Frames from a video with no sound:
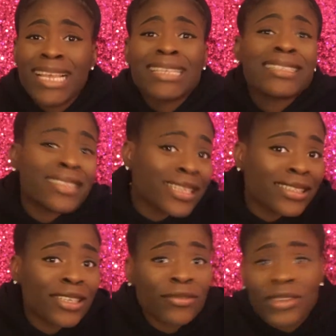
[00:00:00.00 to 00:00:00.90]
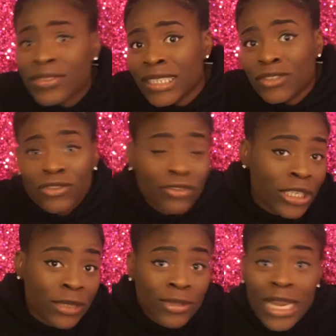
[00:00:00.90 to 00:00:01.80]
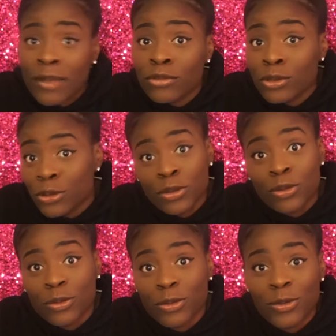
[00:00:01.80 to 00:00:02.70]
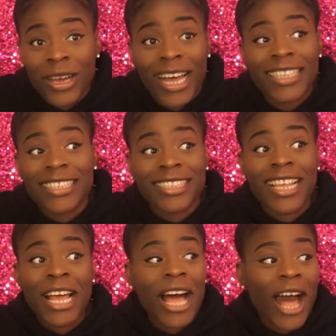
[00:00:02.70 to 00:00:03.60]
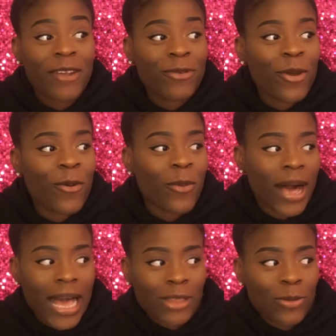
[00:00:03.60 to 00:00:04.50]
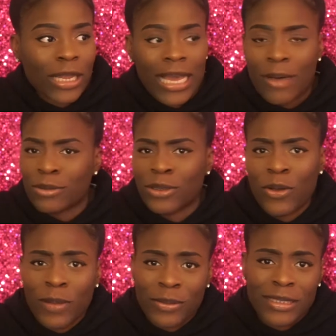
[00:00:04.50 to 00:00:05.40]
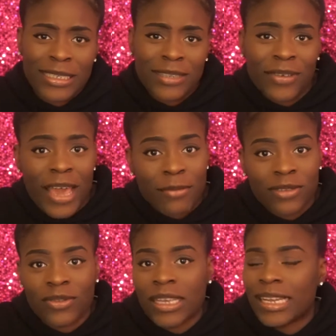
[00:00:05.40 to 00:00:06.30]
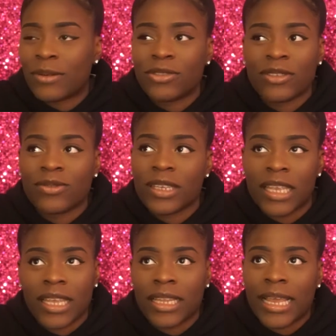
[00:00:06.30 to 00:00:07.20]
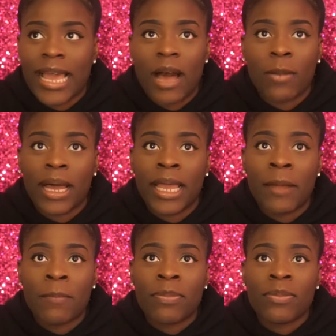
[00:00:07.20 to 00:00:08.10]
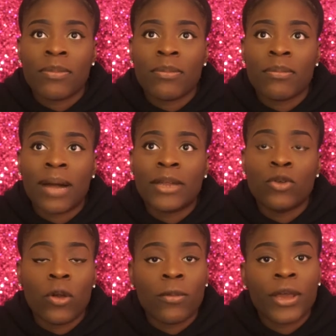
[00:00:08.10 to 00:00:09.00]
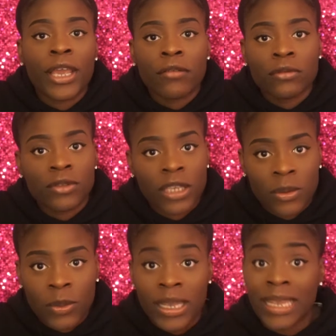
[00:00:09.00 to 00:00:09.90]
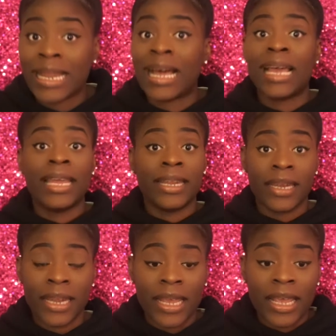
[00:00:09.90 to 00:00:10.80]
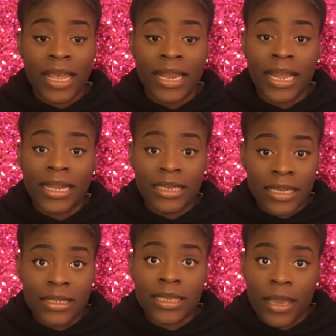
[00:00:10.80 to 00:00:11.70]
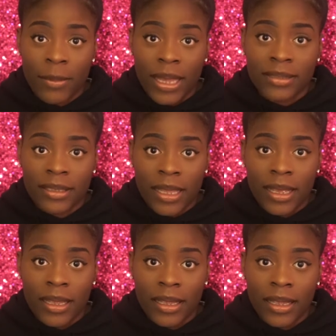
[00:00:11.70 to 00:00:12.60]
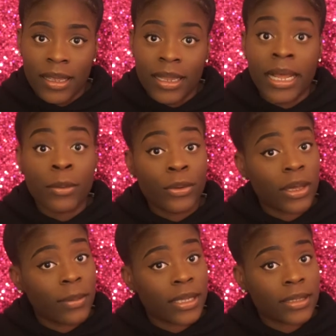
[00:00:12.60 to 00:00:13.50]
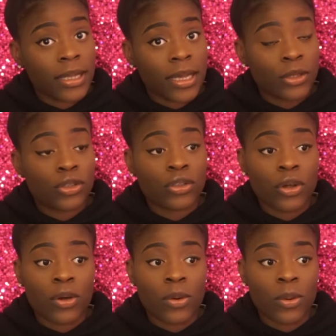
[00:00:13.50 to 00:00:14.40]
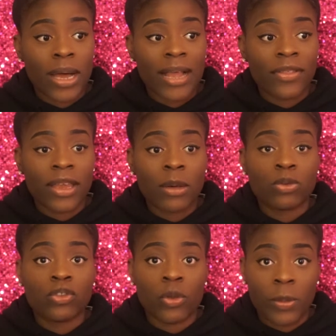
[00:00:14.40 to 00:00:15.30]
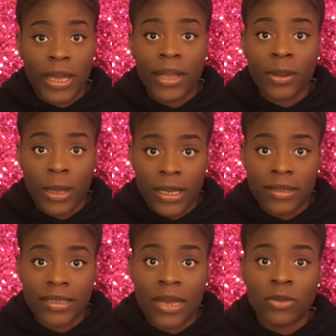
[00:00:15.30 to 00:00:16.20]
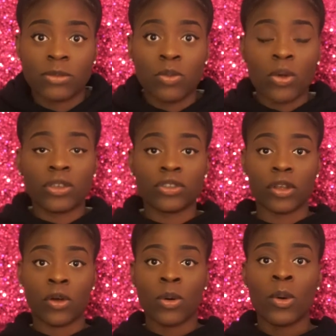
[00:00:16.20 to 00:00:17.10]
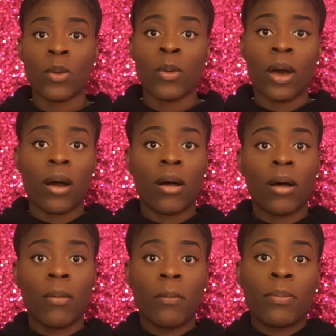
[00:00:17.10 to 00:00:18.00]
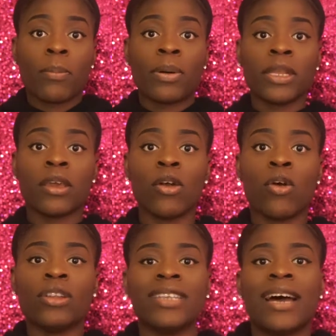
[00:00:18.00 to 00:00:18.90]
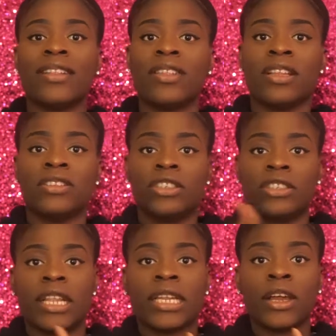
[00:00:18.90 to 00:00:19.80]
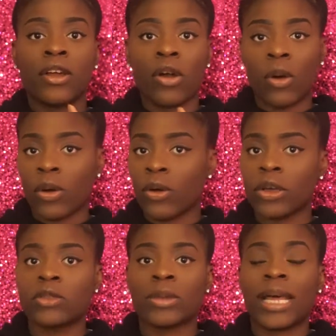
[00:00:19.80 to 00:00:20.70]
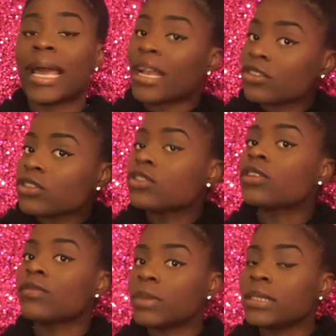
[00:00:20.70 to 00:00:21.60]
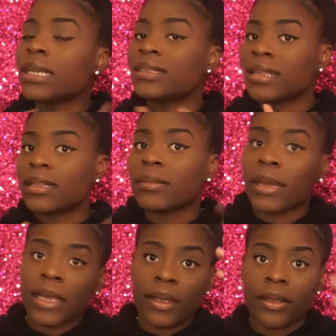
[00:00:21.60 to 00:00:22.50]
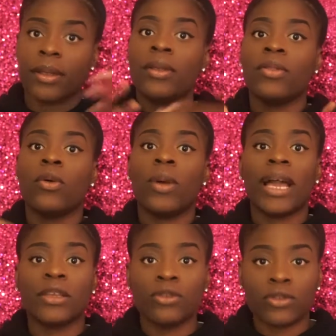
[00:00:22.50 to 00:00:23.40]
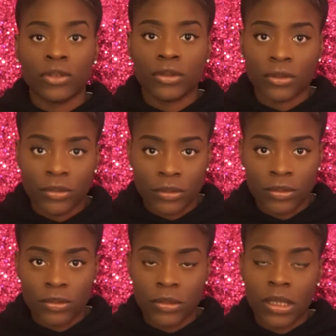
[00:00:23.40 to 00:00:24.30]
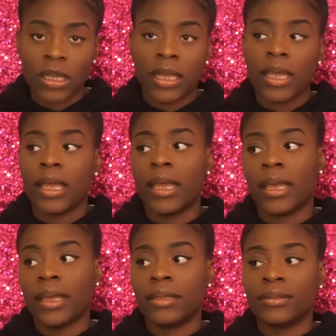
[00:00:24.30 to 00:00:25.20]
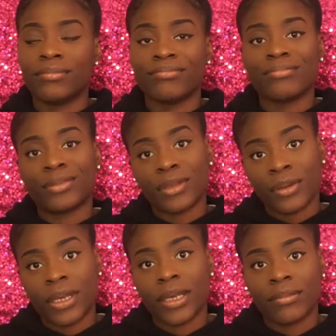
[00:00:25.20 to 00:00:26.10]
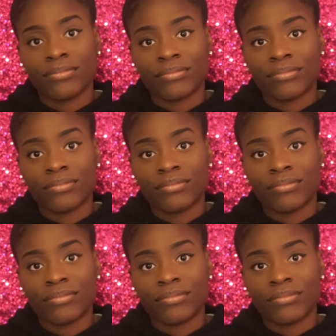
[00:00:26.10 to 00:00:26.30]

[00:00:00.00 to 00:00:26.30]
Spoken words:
stick to the rivers and streams that I'm used to. I don't know why. I thought like I was home, I was in a different atmosphere, and I was just forgetting like how my normal hair routine went, and I needed to get back to that. And I will get back to that. So I think I was trimming my hair less. I was more so putting it all down and then just letting her go across, when I actually should have been dissecting my hair the way I usually do. And so yeah,